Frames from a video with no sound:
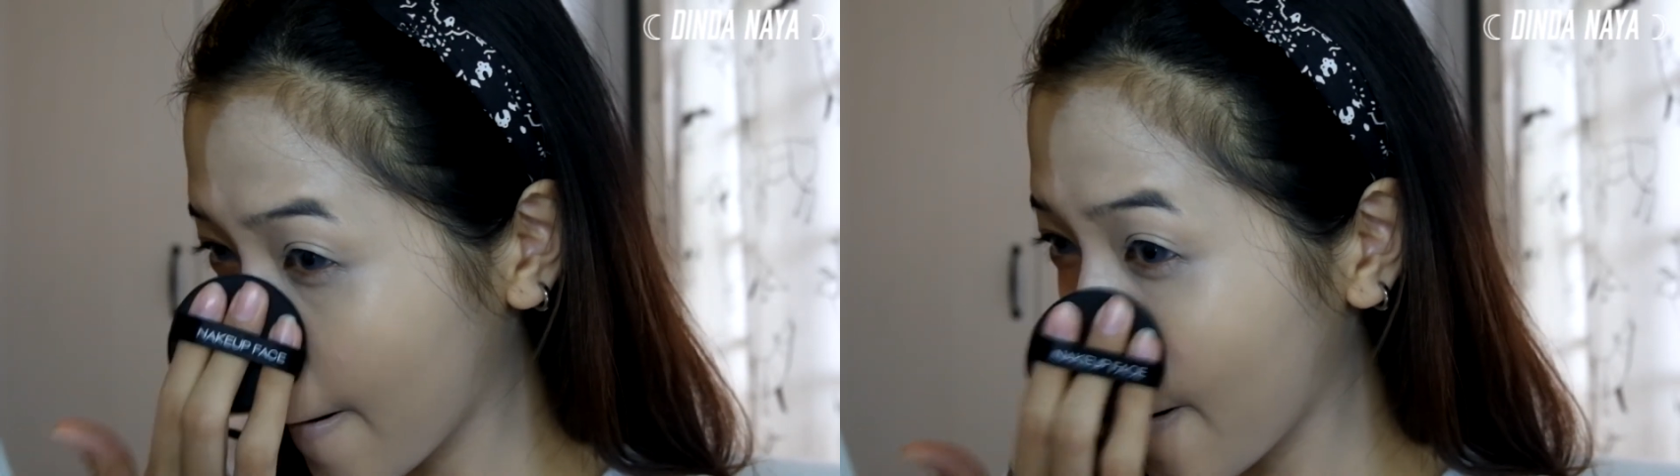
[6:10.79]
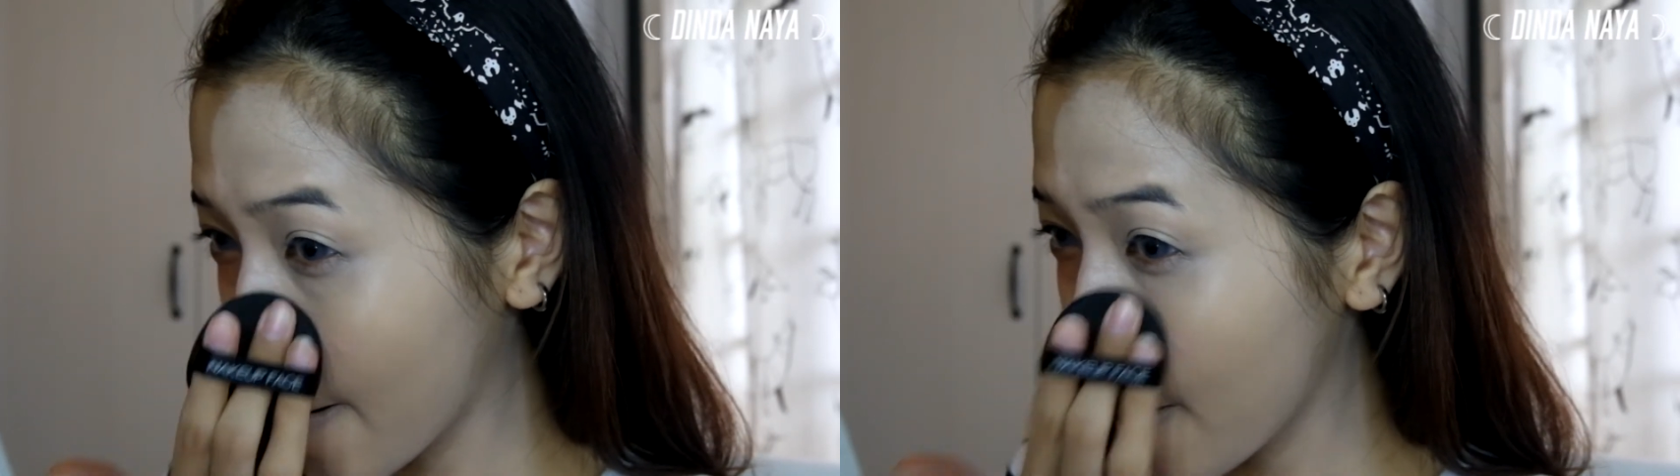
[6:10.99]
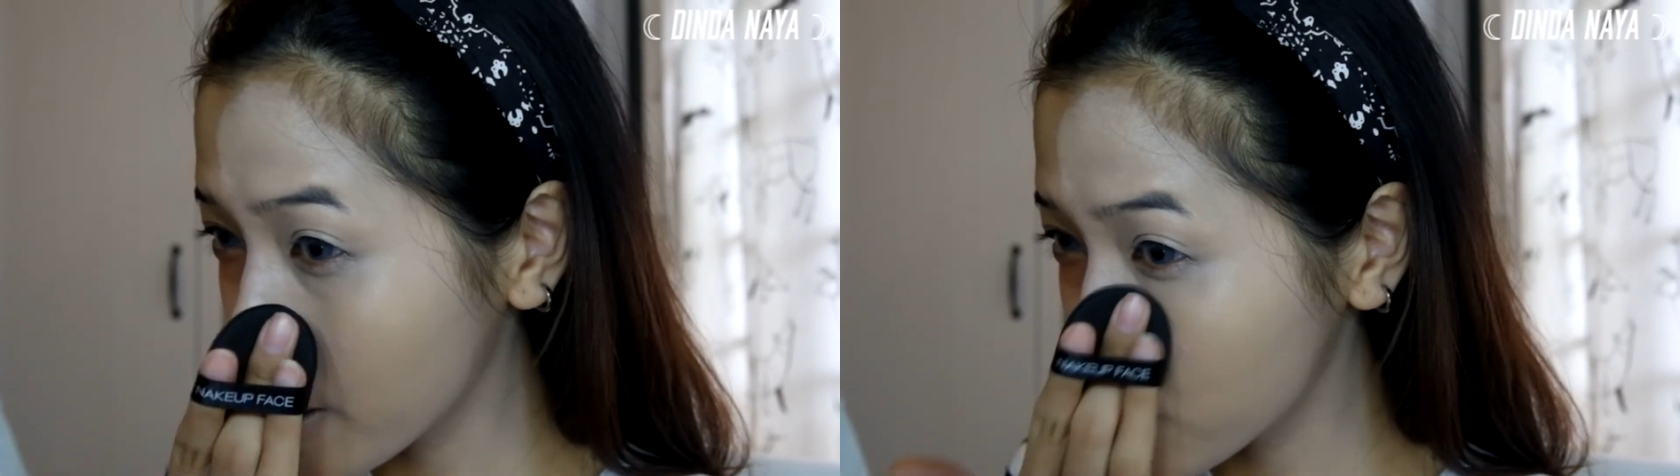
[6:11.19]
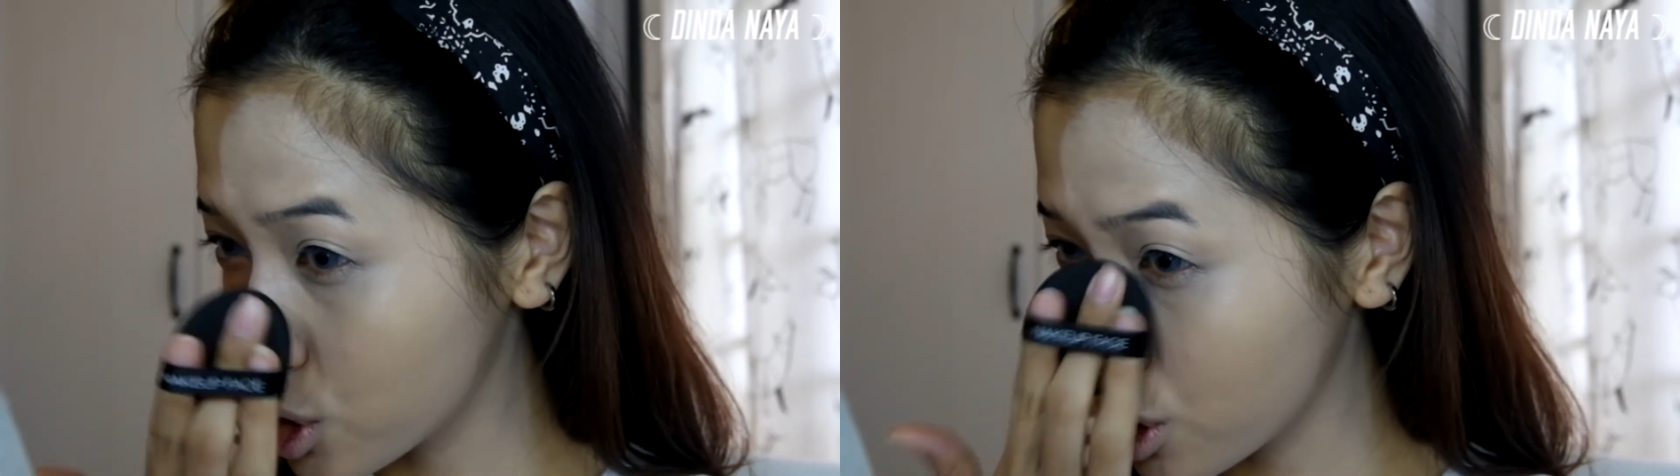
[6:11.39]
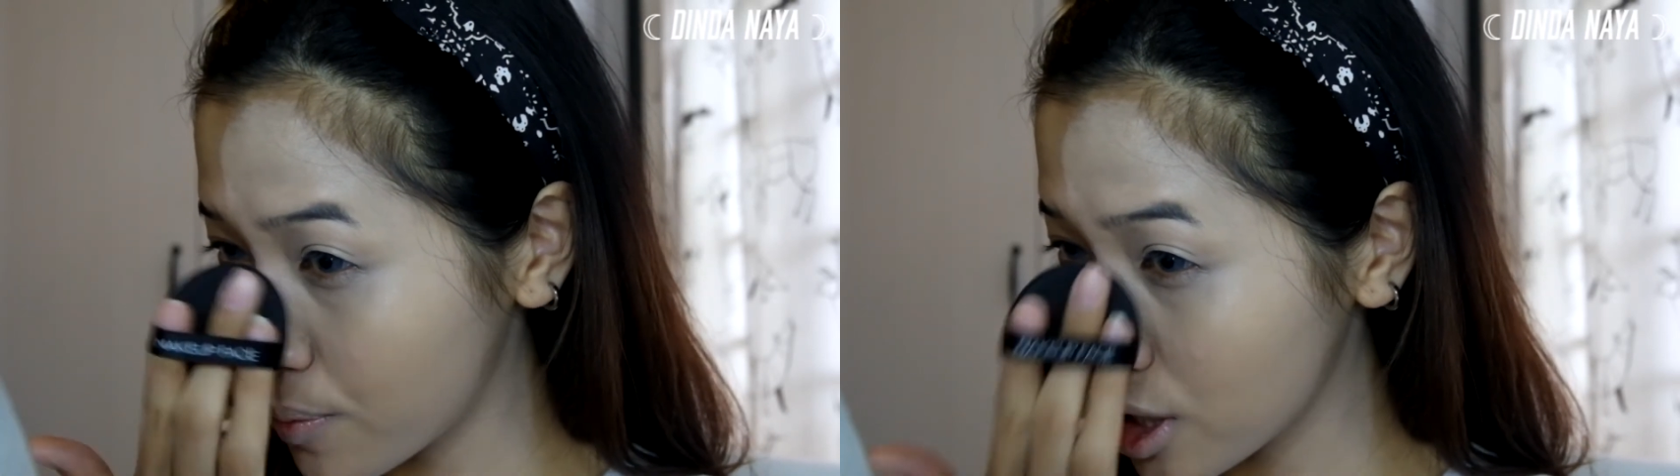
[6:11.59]
It looks
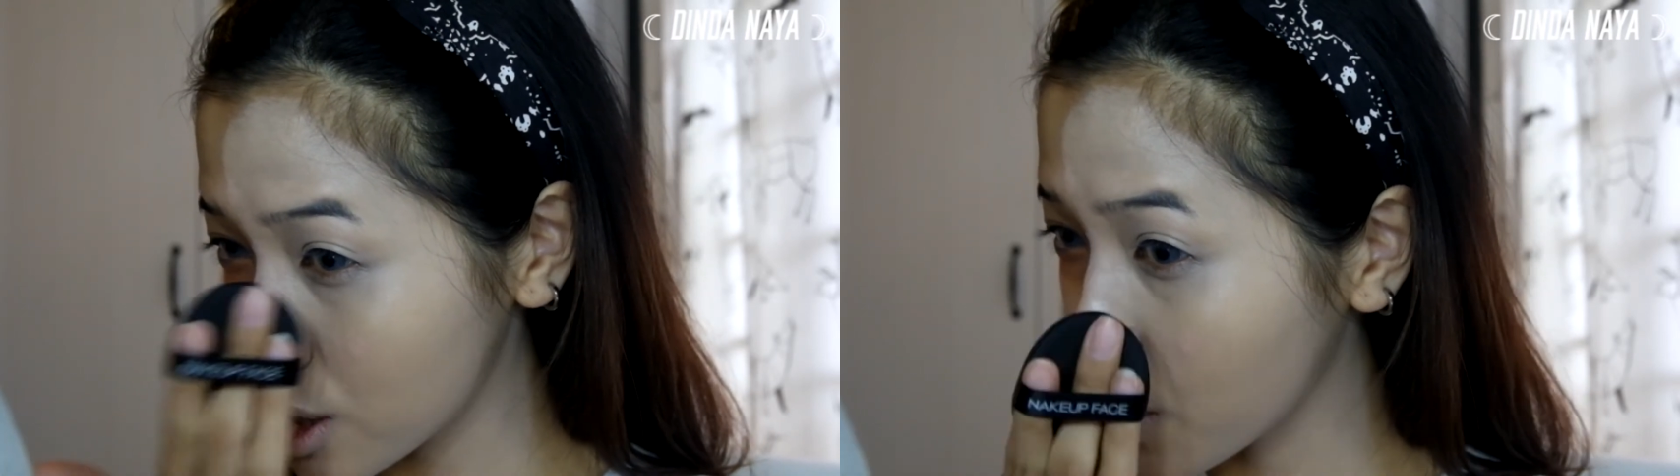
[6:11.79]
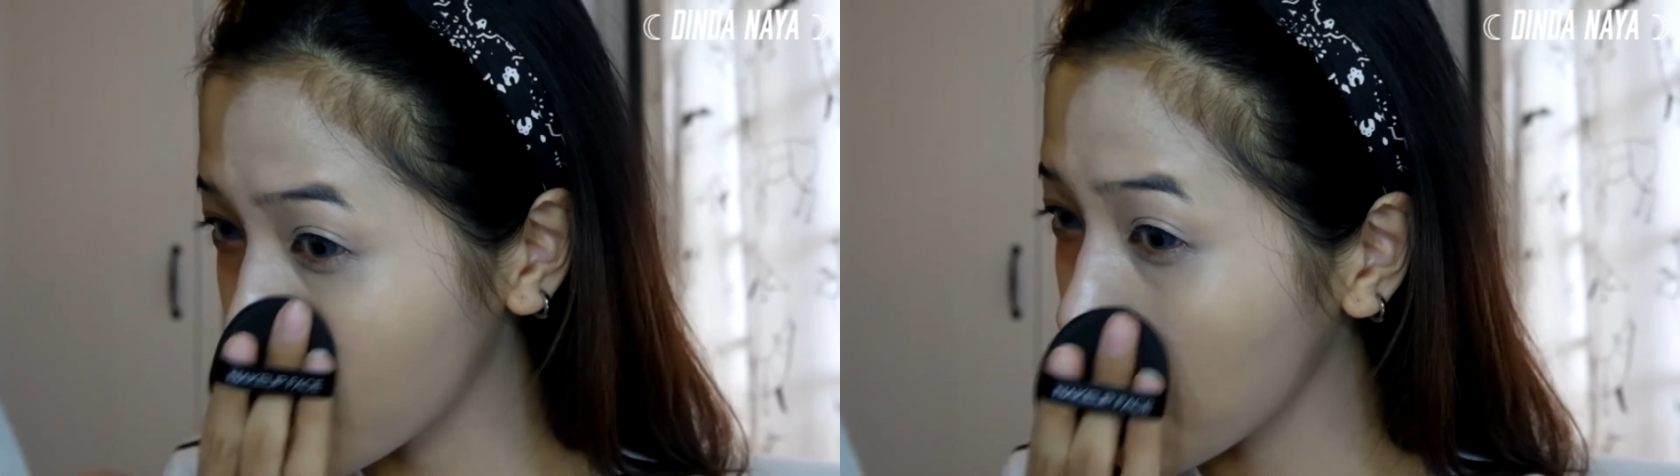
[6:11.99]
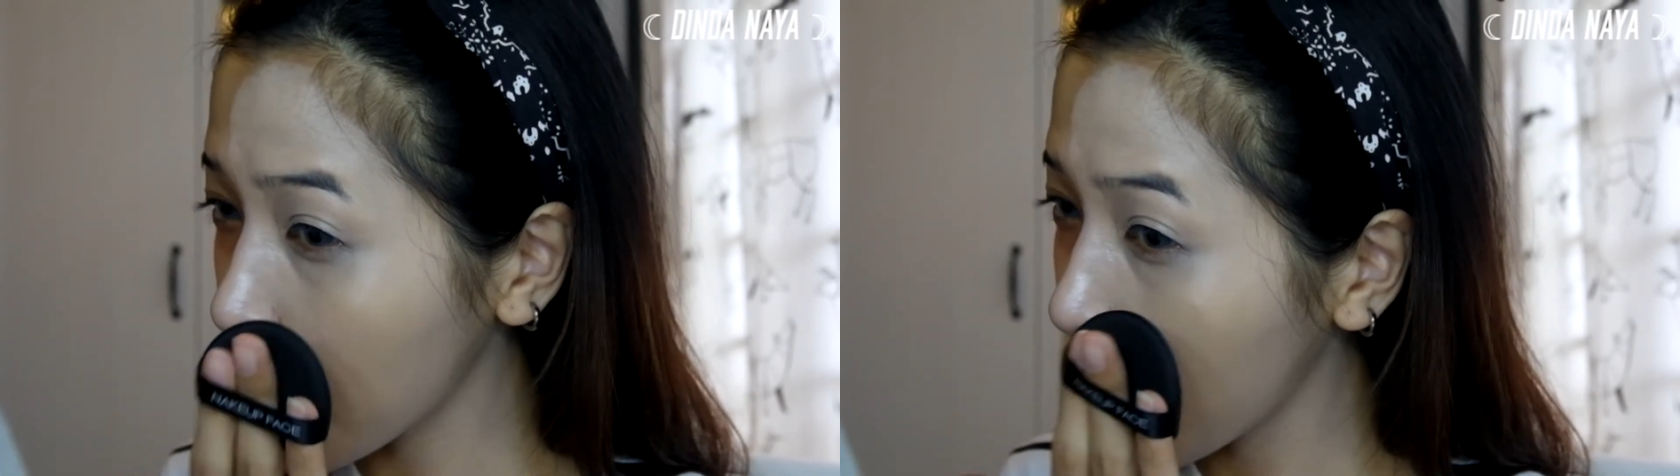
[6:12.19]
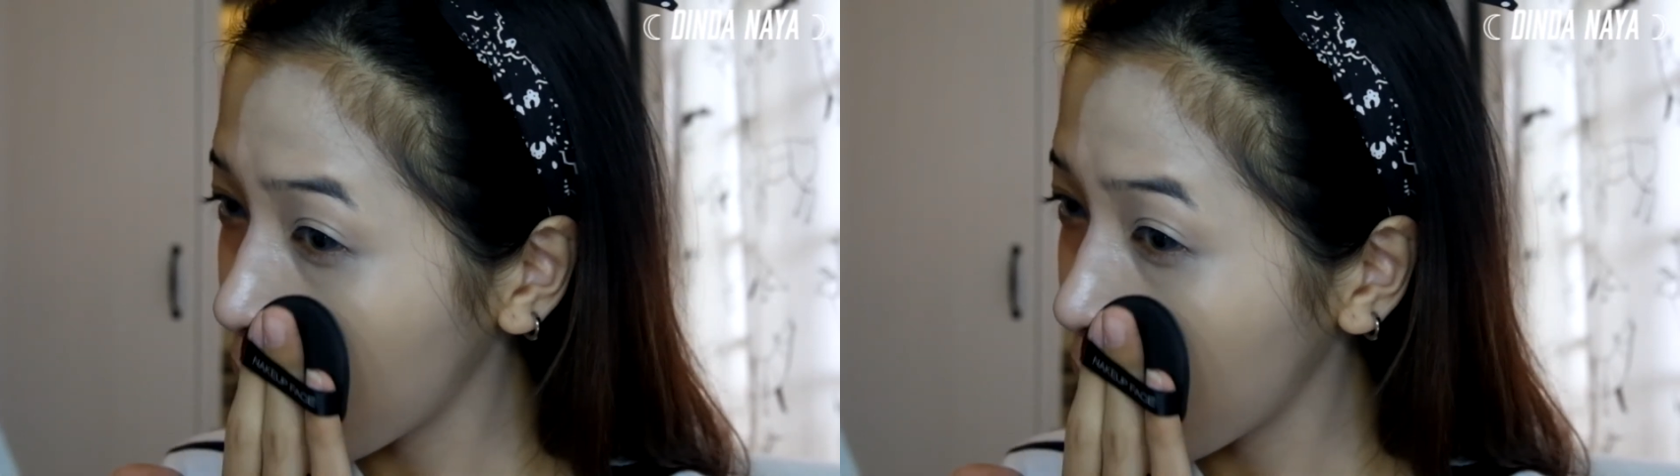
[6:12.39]
super smooth,